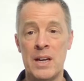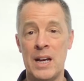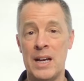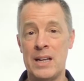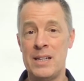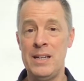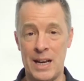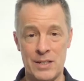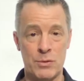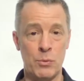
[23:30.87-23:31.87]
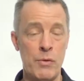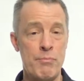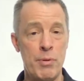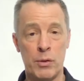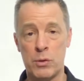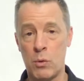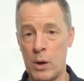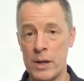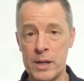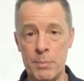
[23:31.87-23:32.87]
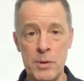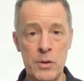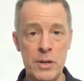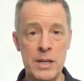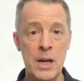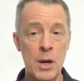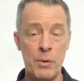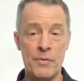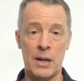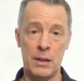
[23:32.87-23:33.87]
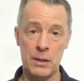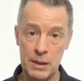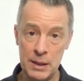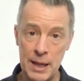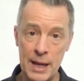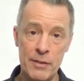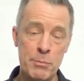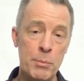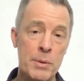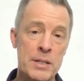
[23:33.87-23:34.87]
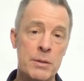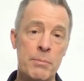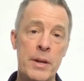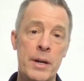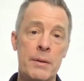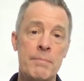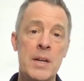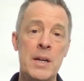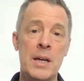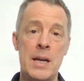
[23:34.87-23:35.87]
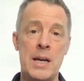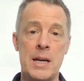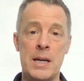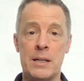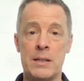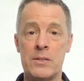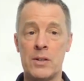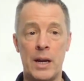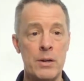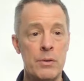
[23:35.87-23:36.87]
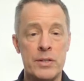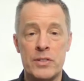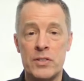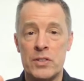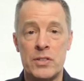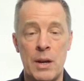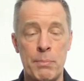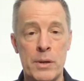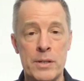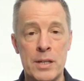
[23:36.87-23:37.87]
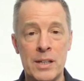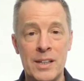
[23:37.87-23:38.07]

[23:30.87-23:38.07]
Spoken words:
And yes, we've built quite a community. We've got a lot of momentum there. And I know this is a separate